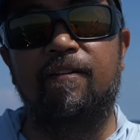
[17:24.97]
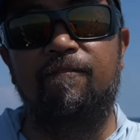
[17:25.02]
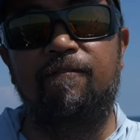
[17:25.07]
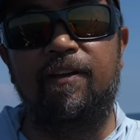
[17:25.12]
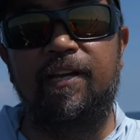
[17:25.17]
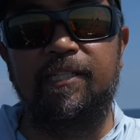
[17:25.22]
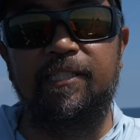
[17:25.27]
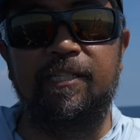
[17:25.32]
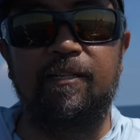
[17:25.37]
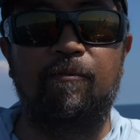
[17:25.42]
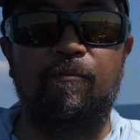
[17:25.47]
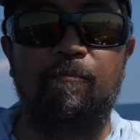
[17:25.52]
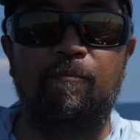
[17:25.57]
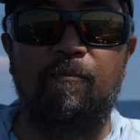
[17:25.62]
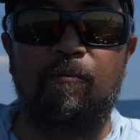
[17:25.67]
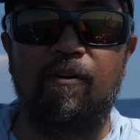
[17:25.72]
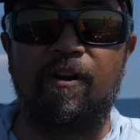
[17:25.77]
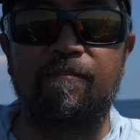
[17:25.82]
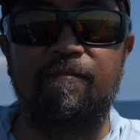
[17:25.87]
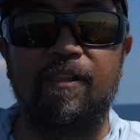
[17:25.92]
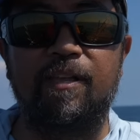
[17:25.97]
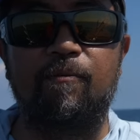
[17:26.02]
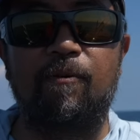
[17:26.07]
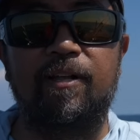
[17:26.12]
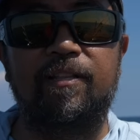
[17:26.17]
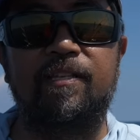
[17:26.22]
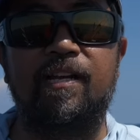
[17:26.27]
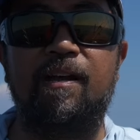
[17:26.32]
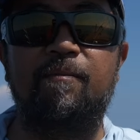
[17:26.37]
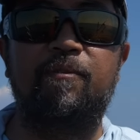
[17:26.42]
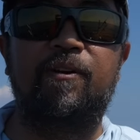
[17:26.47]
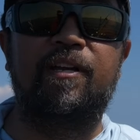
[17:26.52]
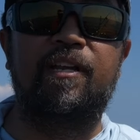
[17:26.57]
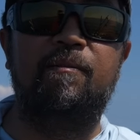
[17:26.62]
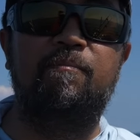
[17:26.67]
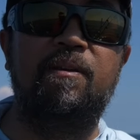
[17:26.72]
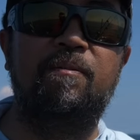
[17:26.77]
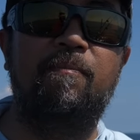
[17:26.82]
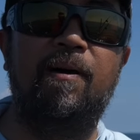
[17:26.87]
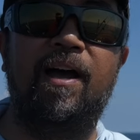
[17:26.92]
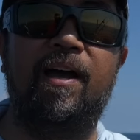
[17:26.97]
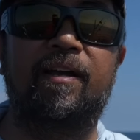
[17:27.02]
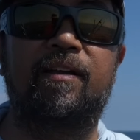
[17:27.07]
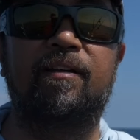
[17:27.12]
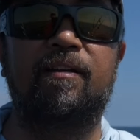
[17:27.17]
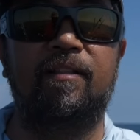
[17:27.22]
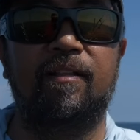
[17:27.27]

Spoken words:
fish and roughly what time you're gonna be back